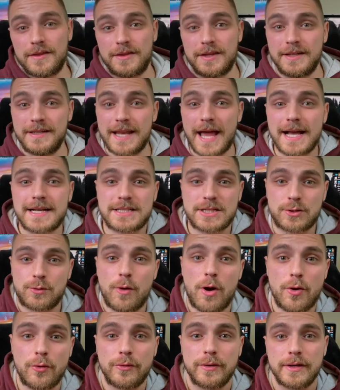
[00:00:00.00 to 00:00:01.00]
The next
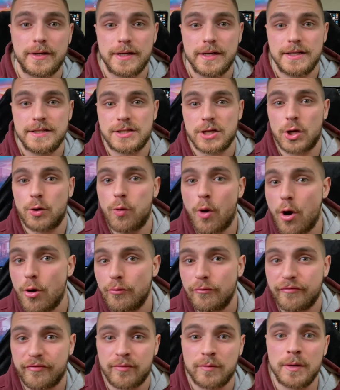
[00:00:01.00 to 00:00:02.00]
quote is a
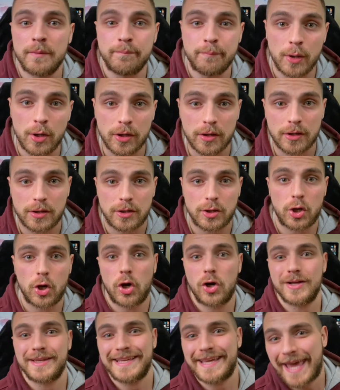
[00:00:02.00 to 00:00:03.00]
quote from a book
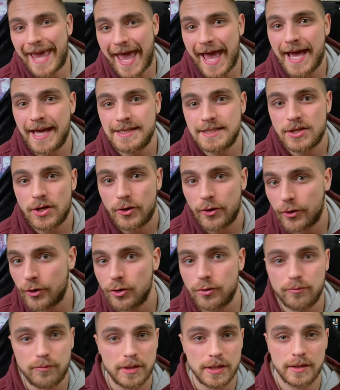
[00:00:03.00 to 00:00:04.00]
called Can't
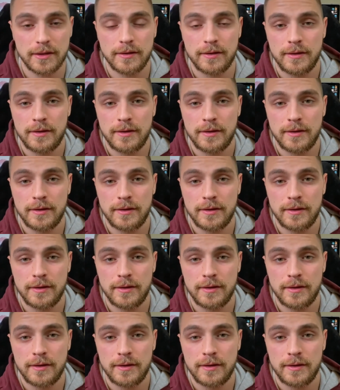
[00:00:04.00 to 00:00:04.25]
Hurt Me.